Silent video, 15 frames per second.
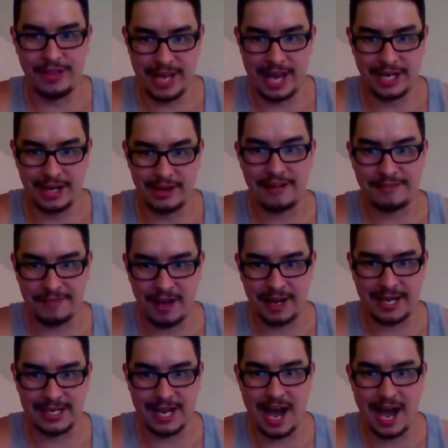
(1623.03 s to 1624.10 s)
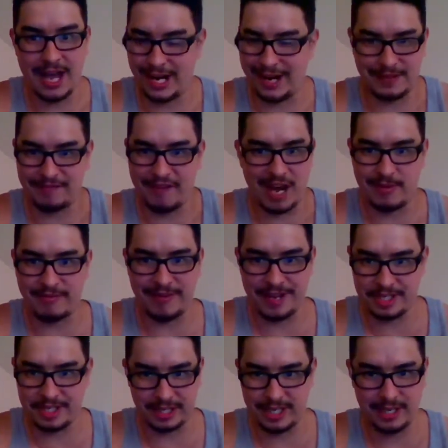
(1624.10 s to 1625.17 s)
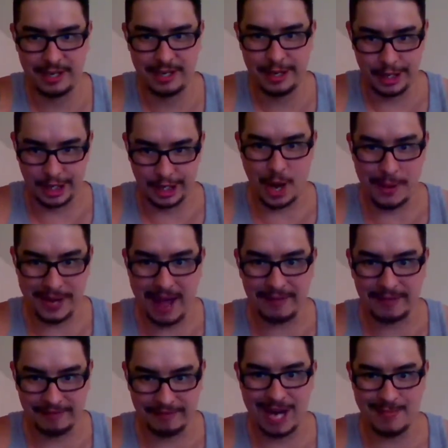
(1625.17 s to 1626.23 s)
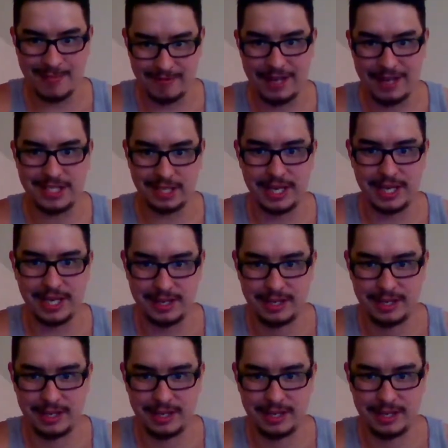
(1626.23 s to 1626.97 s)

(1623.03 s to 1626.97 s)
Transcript: you're that fucking guy. You're going to have to fight him eventually. You're going to have to fight him eventually.